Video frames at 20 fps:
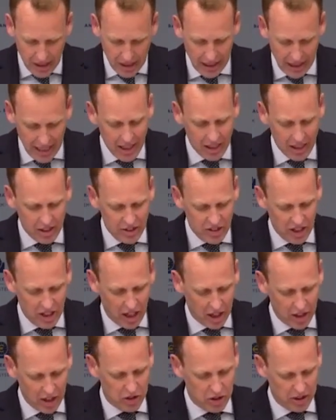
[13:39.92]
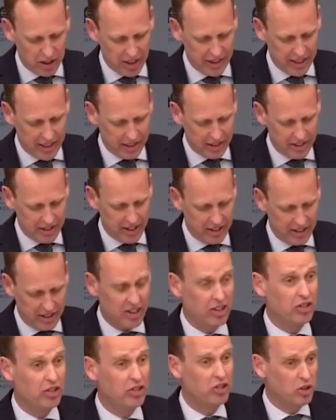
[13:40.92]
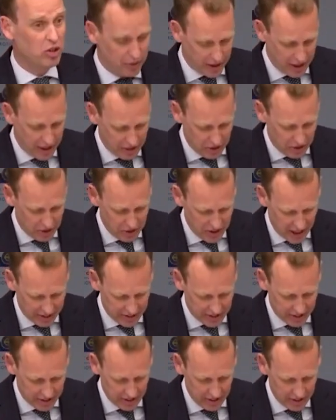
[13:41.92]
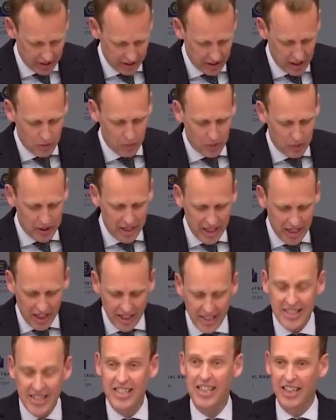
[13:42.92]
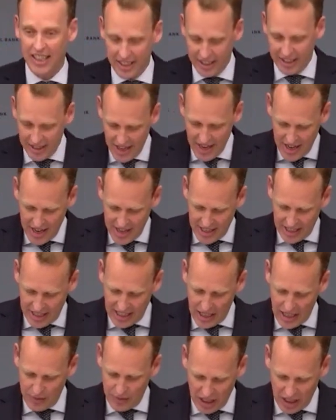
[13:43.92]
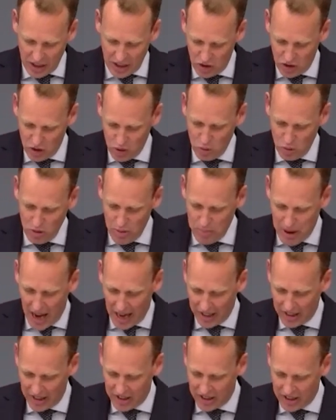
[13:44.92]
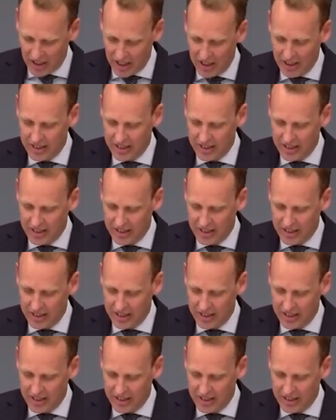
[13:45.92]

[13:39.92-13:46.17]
Litigants are turning their attention to the financial sector with the idea that if they sue the banks,